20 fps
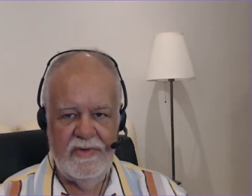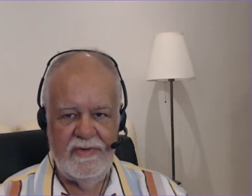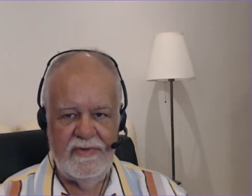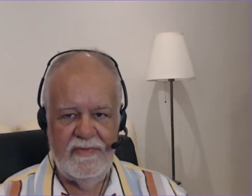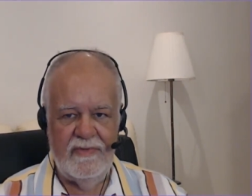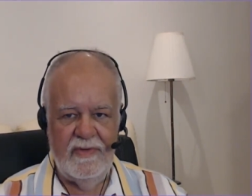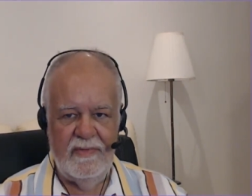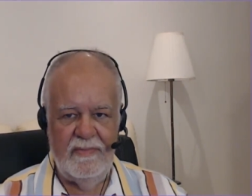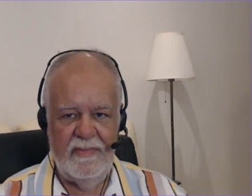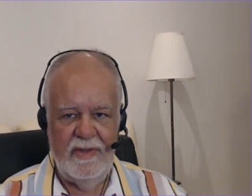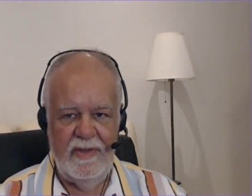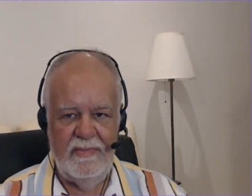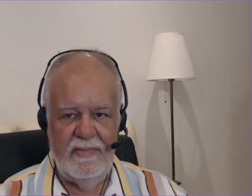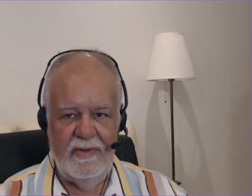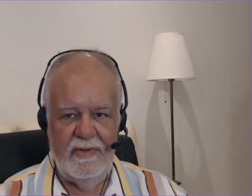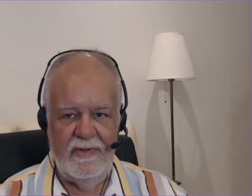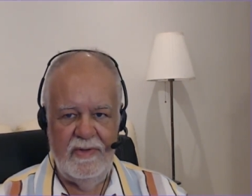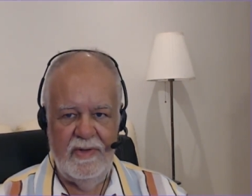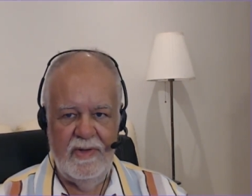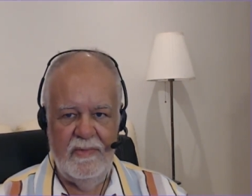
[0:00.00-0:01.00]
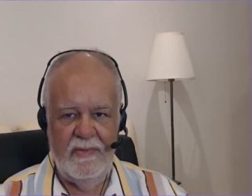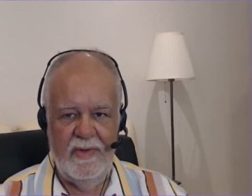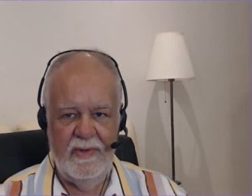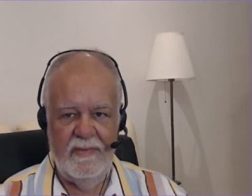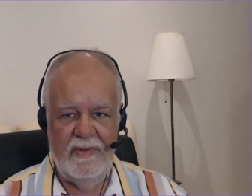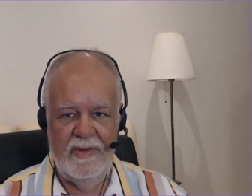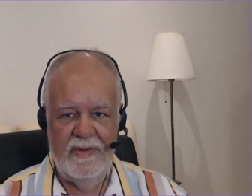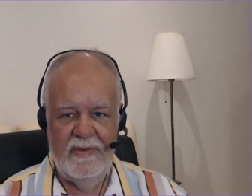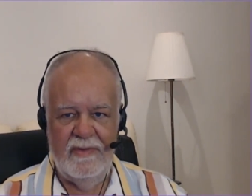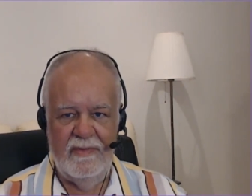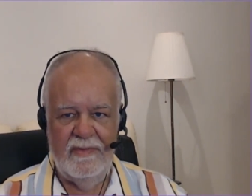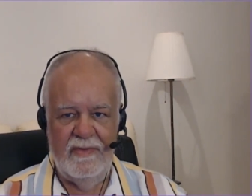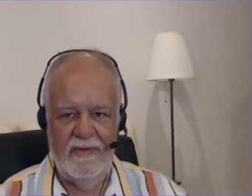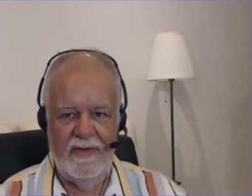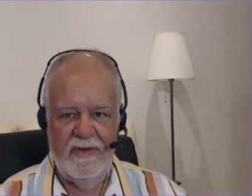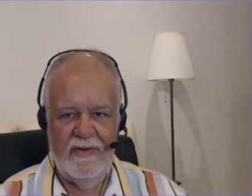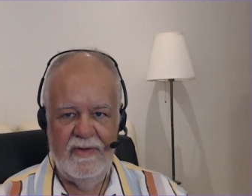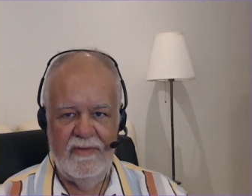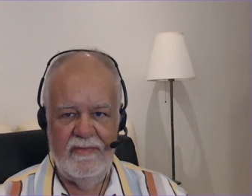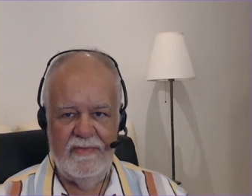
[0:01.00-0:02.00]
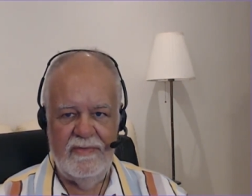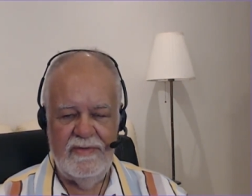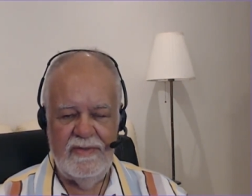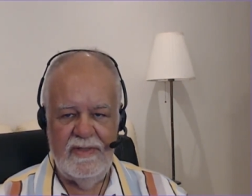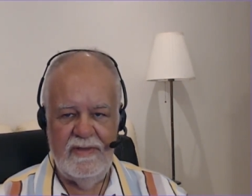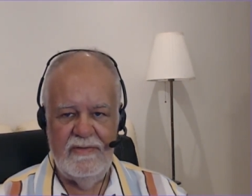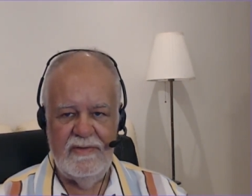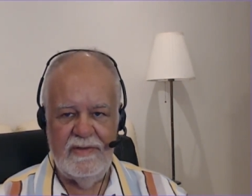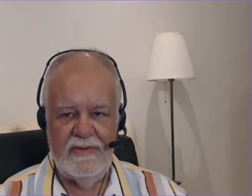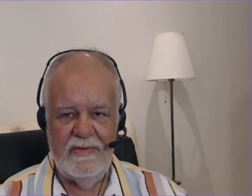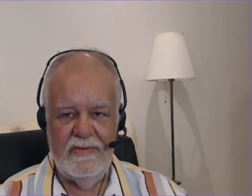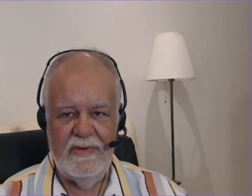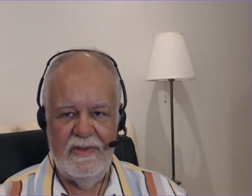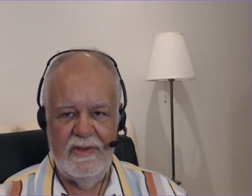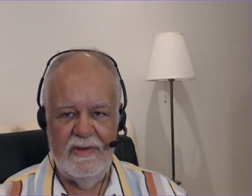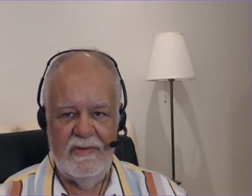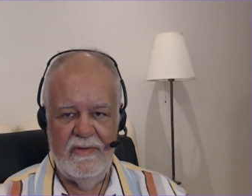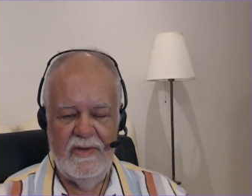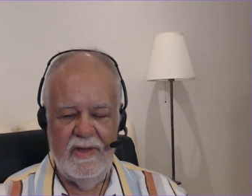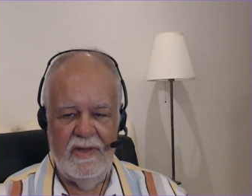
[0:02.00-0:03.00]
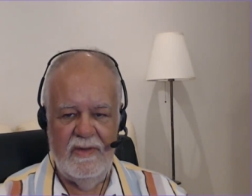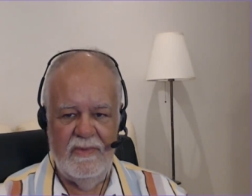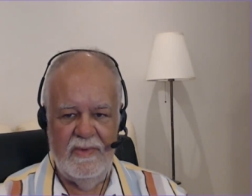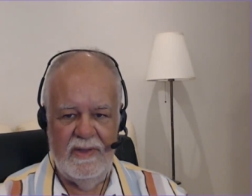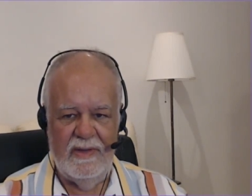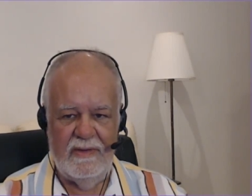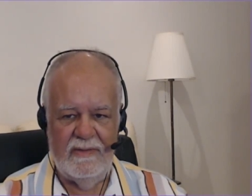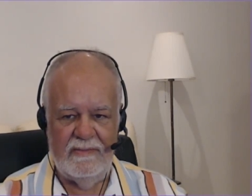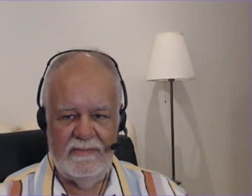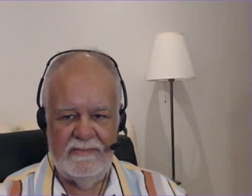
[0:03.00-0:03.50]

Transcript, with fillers: for the people who can rip the whole thing off. Seems to work quite well.